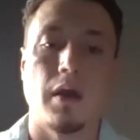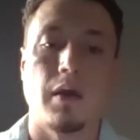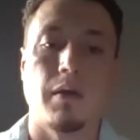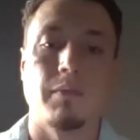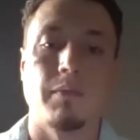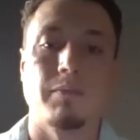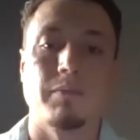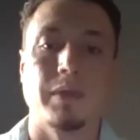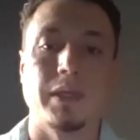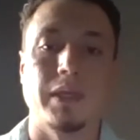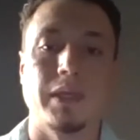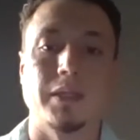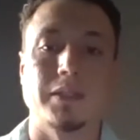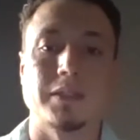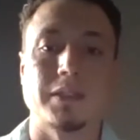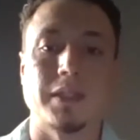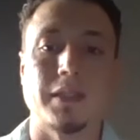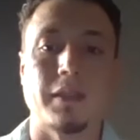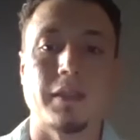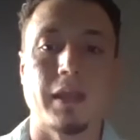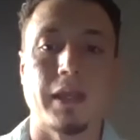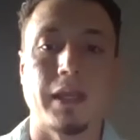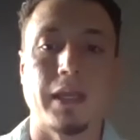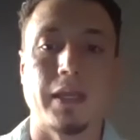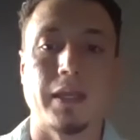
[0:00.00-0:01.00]
Because the
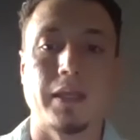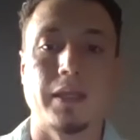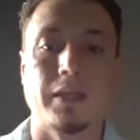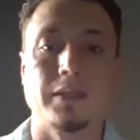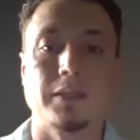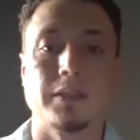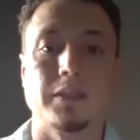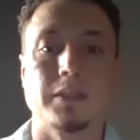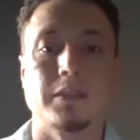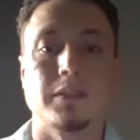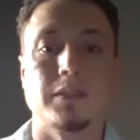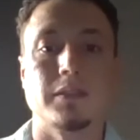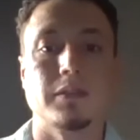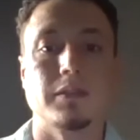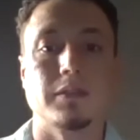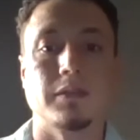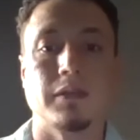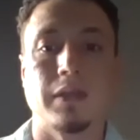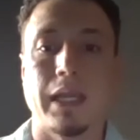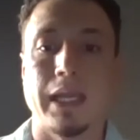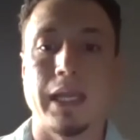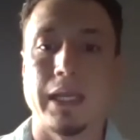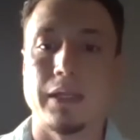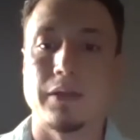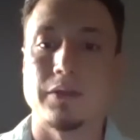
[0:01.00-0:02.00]
thing is,
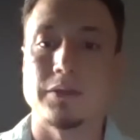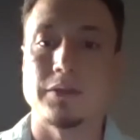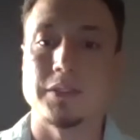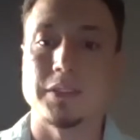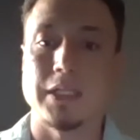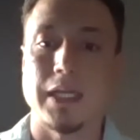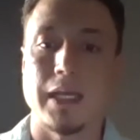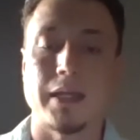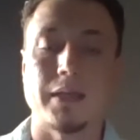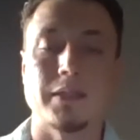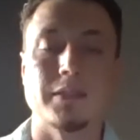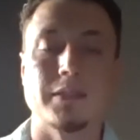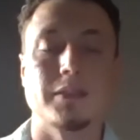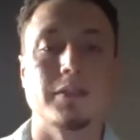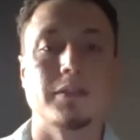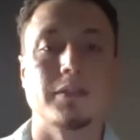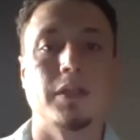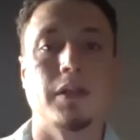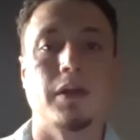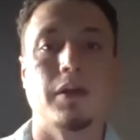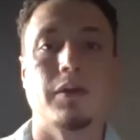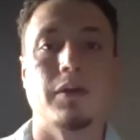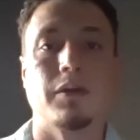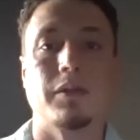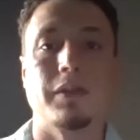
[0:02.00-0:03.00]
anal sex,
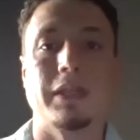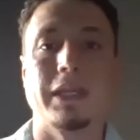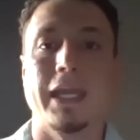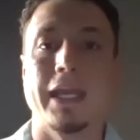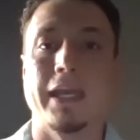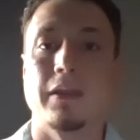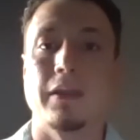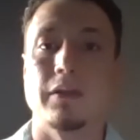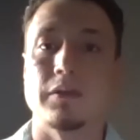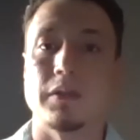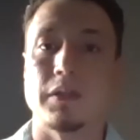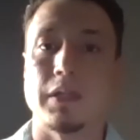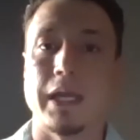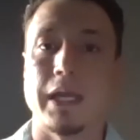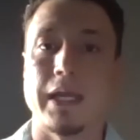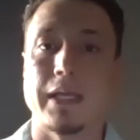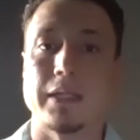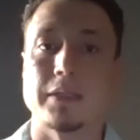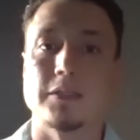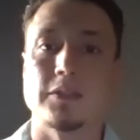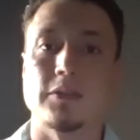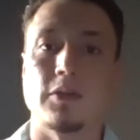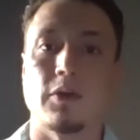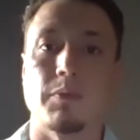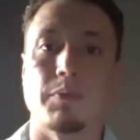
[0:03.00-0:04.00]
the anal
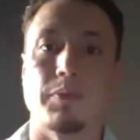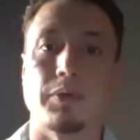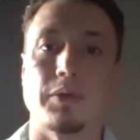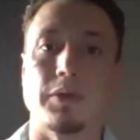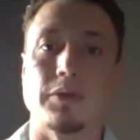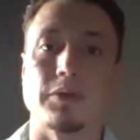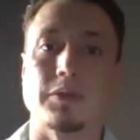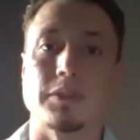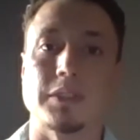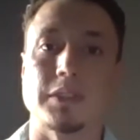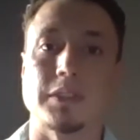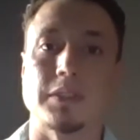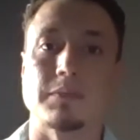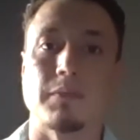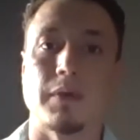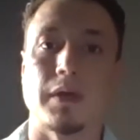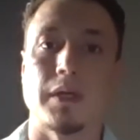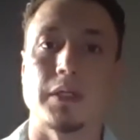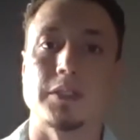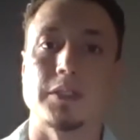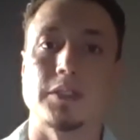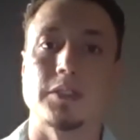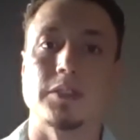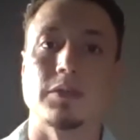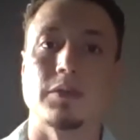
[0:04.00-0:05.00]
glands don't produce as
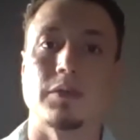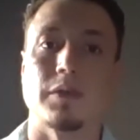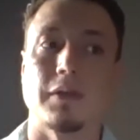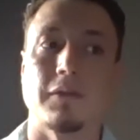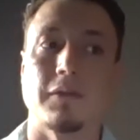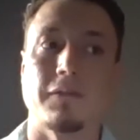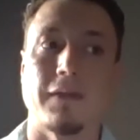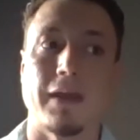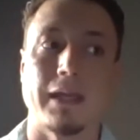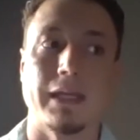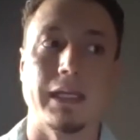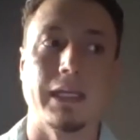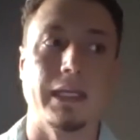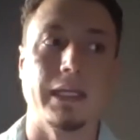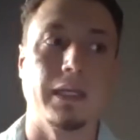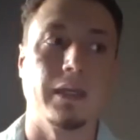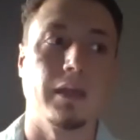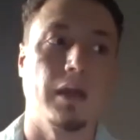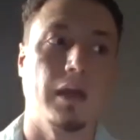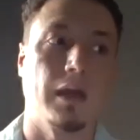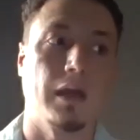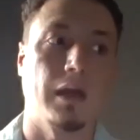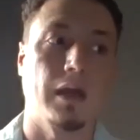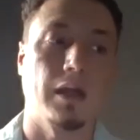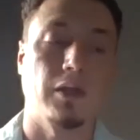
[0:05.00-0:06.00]
much or if any
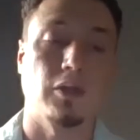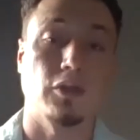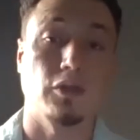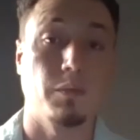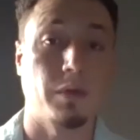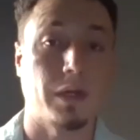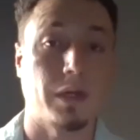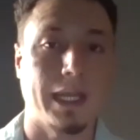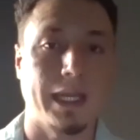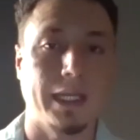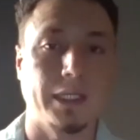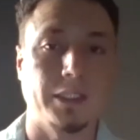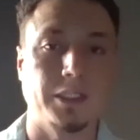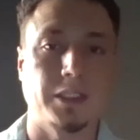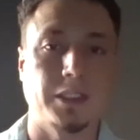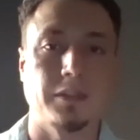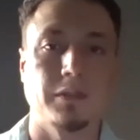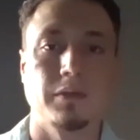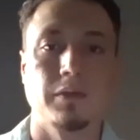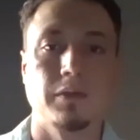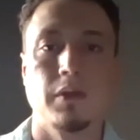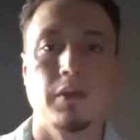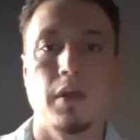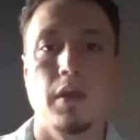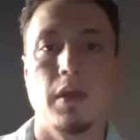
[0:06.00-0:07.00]
lubrication,
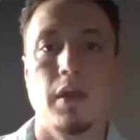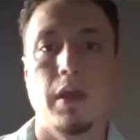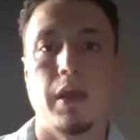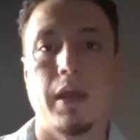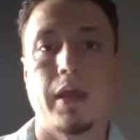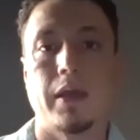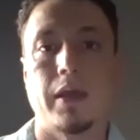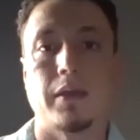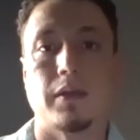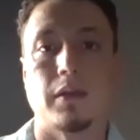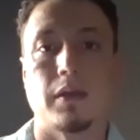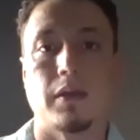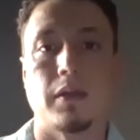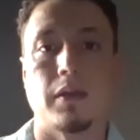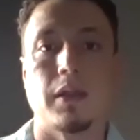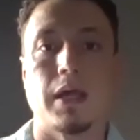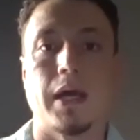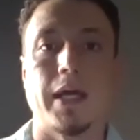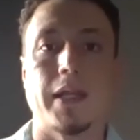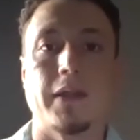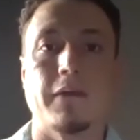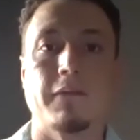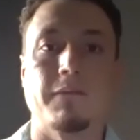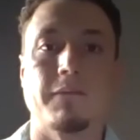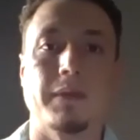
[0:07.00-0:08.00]
and a
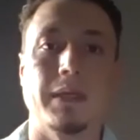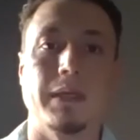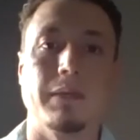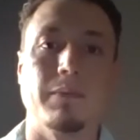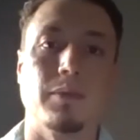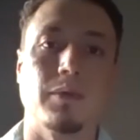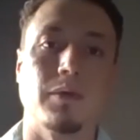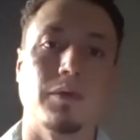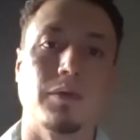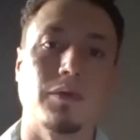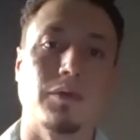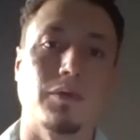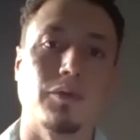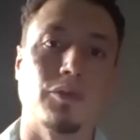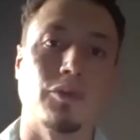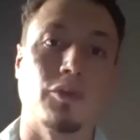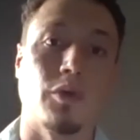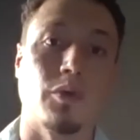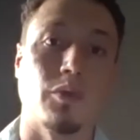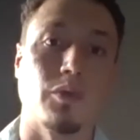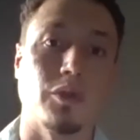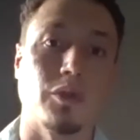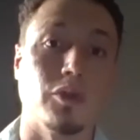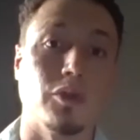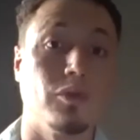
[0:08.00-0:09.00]
lot of people
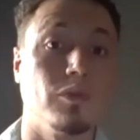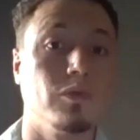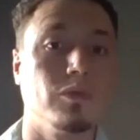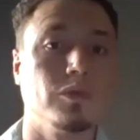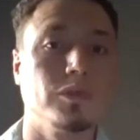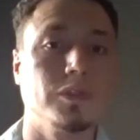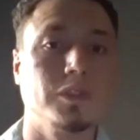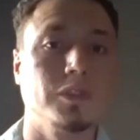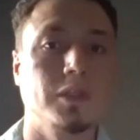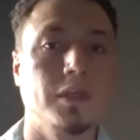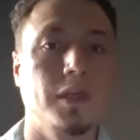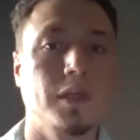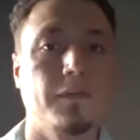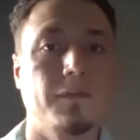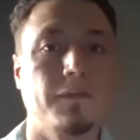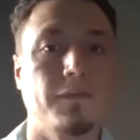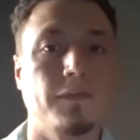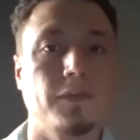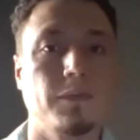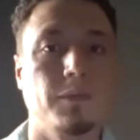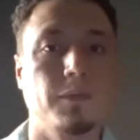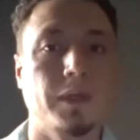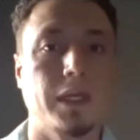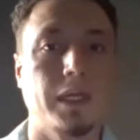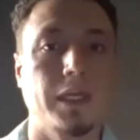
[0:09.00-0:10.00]
don't use enough
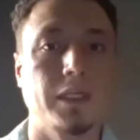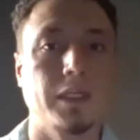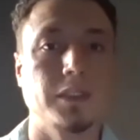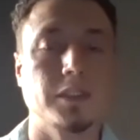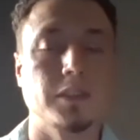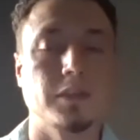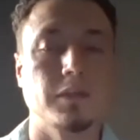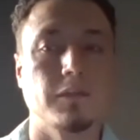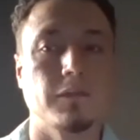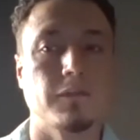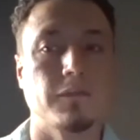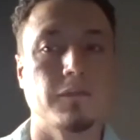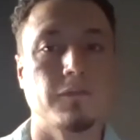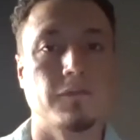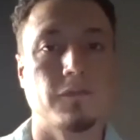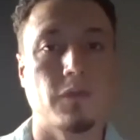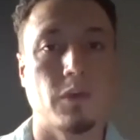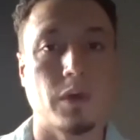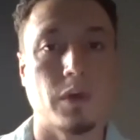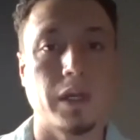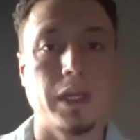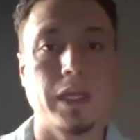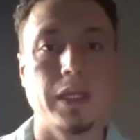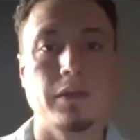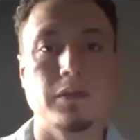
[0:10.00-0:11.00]
lubrication
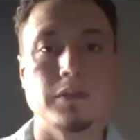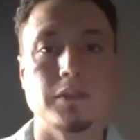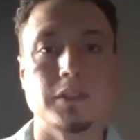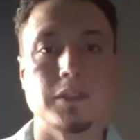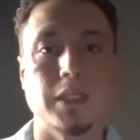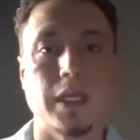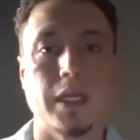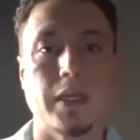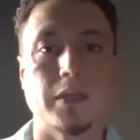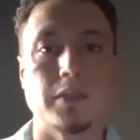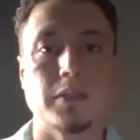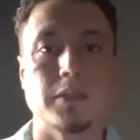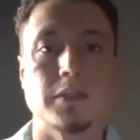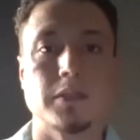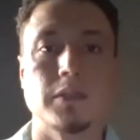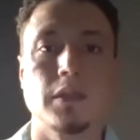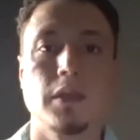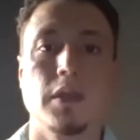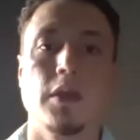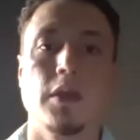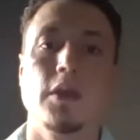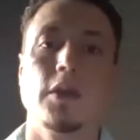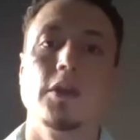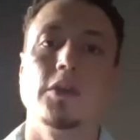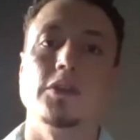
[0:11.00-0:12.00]
for anal sex.
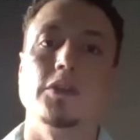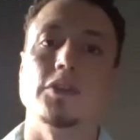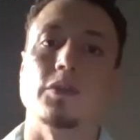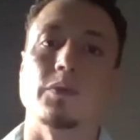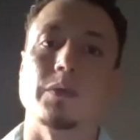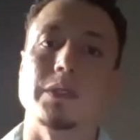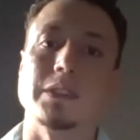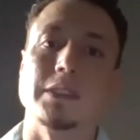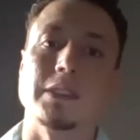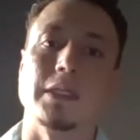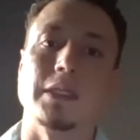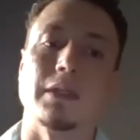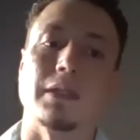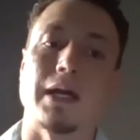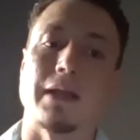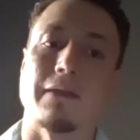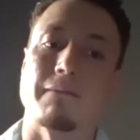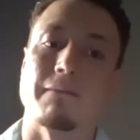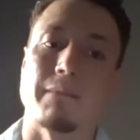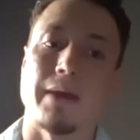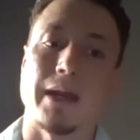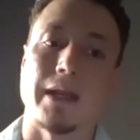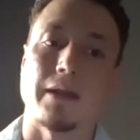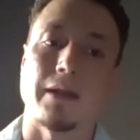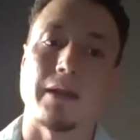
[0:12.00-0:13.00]
So we see a lot of
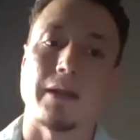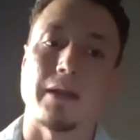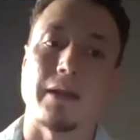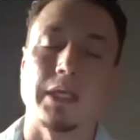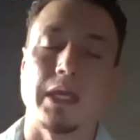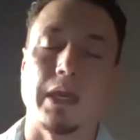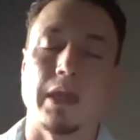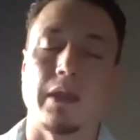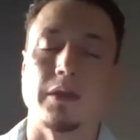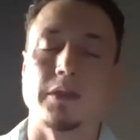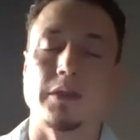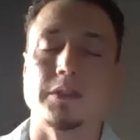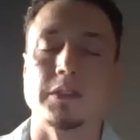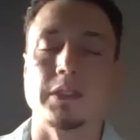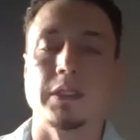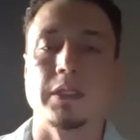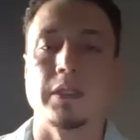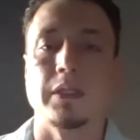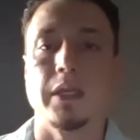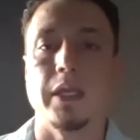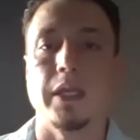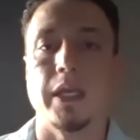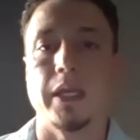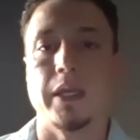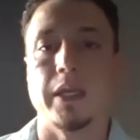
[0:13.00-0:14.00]
micro tears in
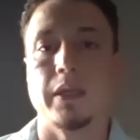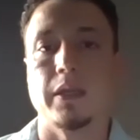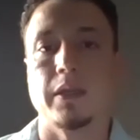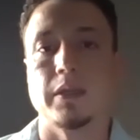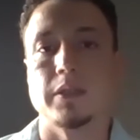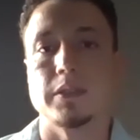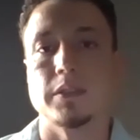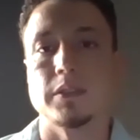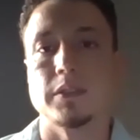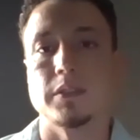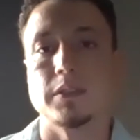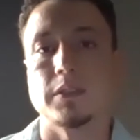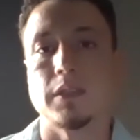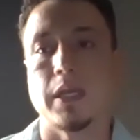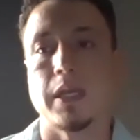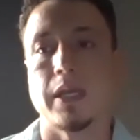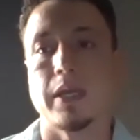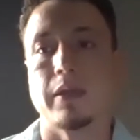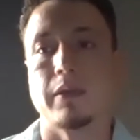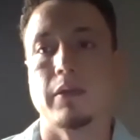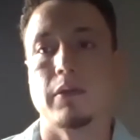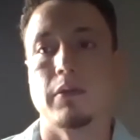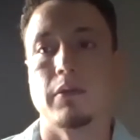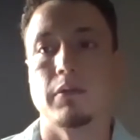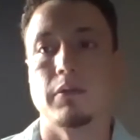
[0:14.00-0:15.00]
the anus,
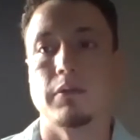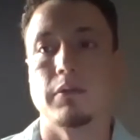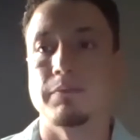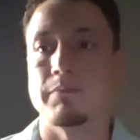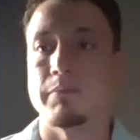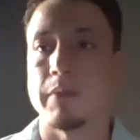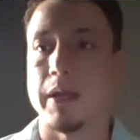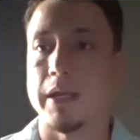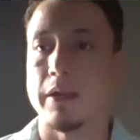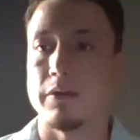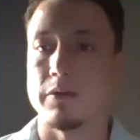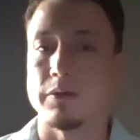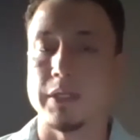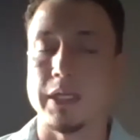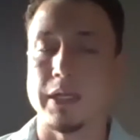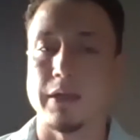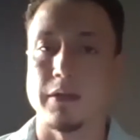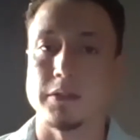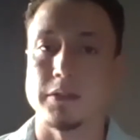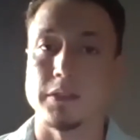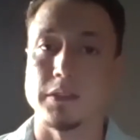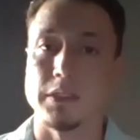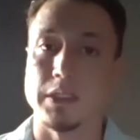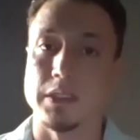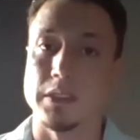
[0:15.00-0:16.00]
and micro
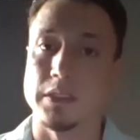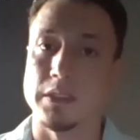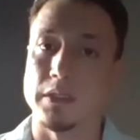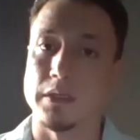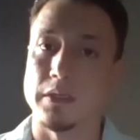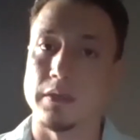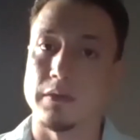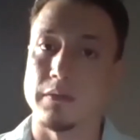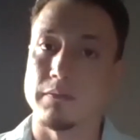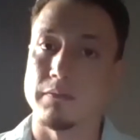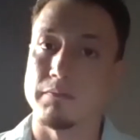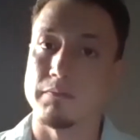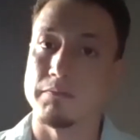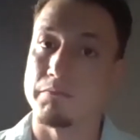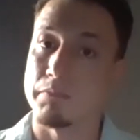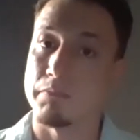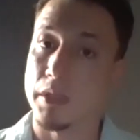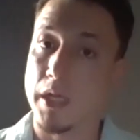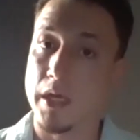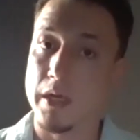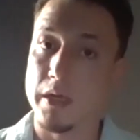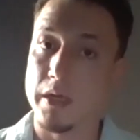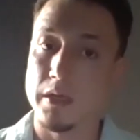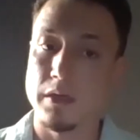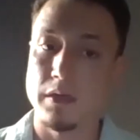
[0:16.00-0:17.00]
tears lead to
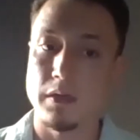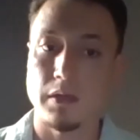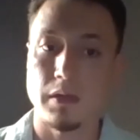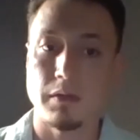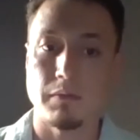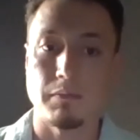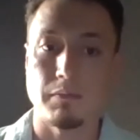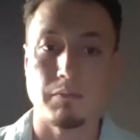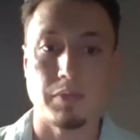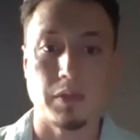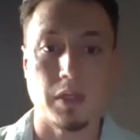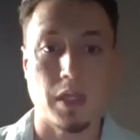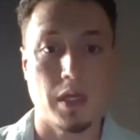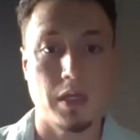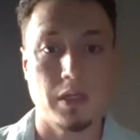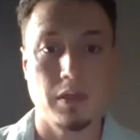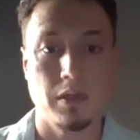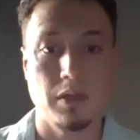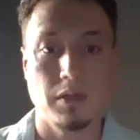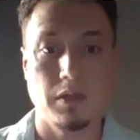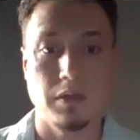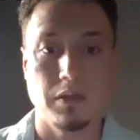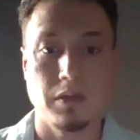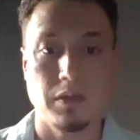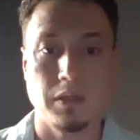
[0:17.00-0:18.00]
blood, and blood
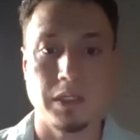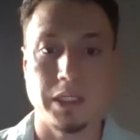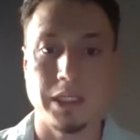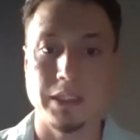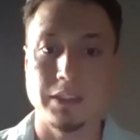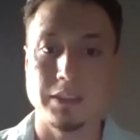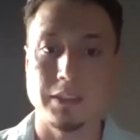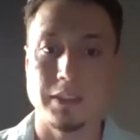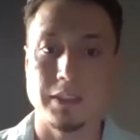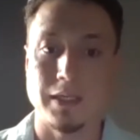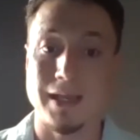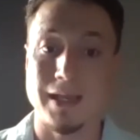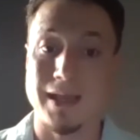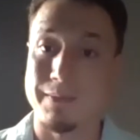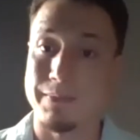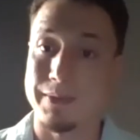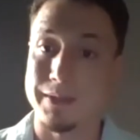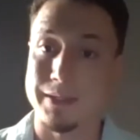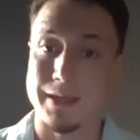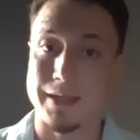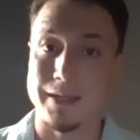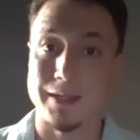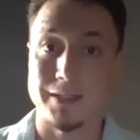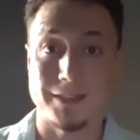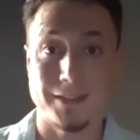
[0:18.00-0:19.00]
leads to
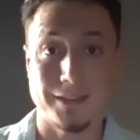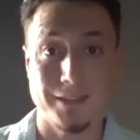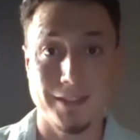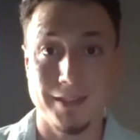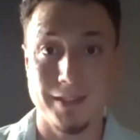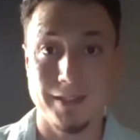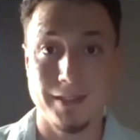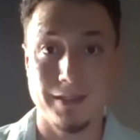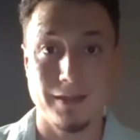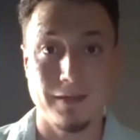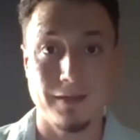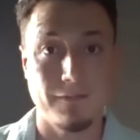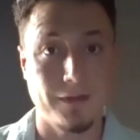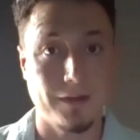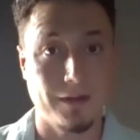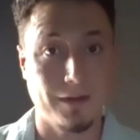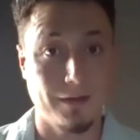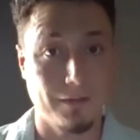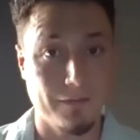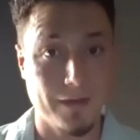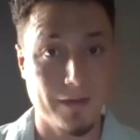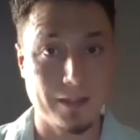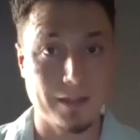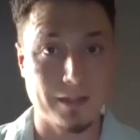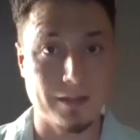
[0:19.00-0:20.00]
hepatitis C if you're
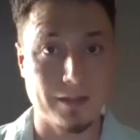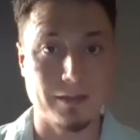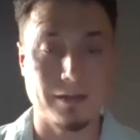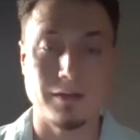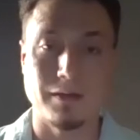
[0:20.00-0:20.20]
infected.